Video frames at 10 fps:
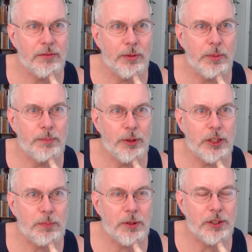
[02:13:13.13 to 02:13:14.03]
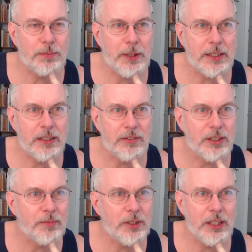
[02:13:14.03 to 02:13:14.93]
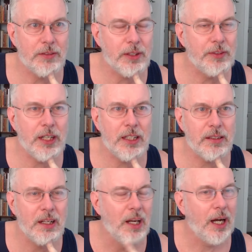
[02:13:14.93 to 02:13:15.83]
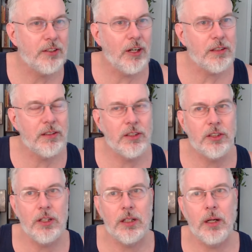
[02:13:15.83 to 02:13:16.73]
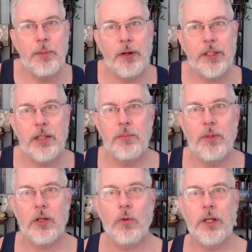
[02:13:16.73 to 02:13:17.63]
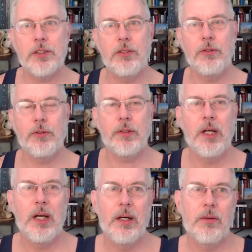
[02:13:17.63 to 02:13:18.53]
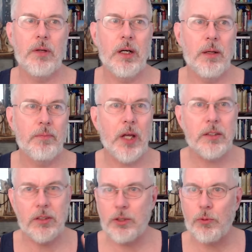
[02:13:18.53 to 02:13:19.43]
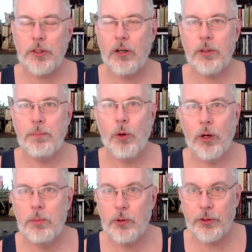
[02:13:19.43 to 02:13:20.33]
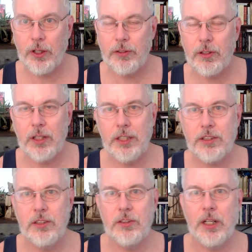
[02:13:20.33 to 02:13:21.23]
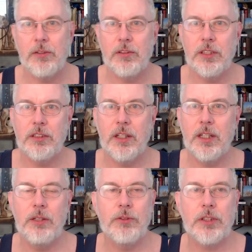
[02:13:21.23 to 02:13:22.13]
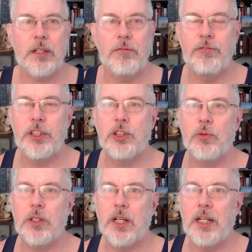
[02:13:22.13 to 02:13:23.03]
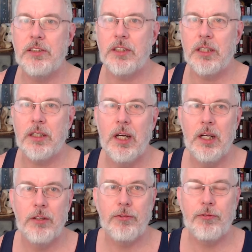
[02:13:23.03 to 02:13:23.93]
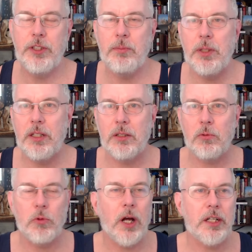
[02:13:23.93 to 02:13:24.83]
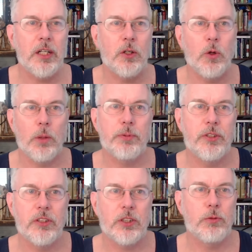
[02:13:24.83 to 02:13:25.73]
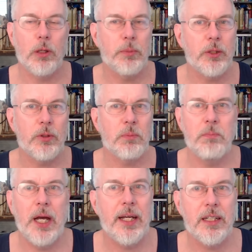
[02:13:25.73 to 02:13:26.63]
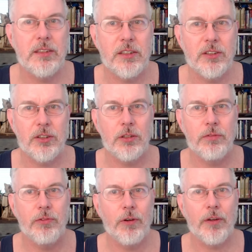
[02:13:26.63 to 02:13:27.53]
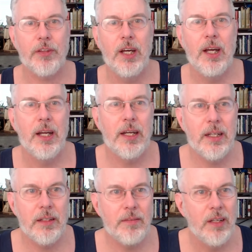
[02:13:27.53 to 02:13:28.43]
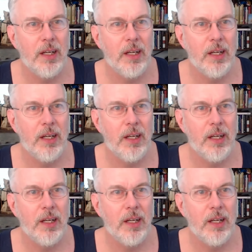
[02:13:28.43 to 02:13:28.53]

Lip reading: a Buddhist perspective, sometimes, I mean, I talked to this young American monk once who, not just regard to porn, but with regard to lust in general, he said that he was like visualizing female rotting corpses swarming with maggots and so forth. And